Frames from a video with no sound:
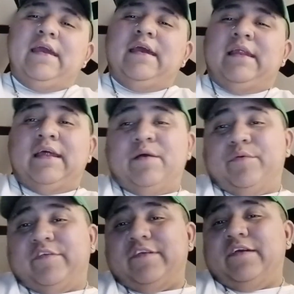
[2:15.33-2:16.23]
And I will
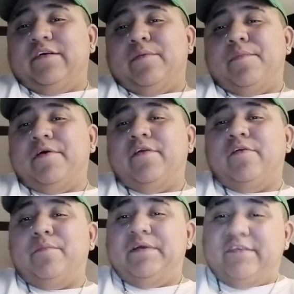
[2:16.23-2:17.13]
see y'all tomorrow.
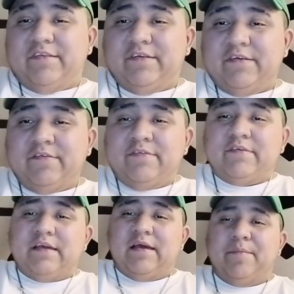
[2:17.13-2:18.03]
Much love.
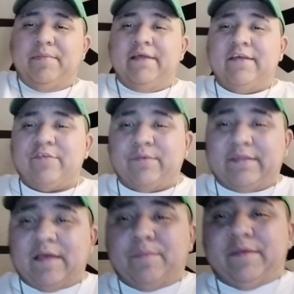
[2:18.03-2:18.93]
God bless. With
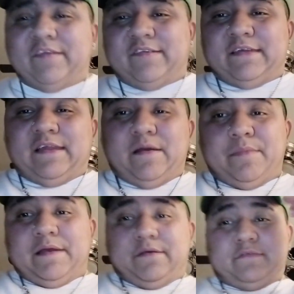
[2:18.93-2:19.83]
that being said, I'm
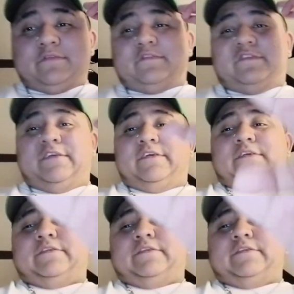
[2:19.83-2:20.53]
out. Chill.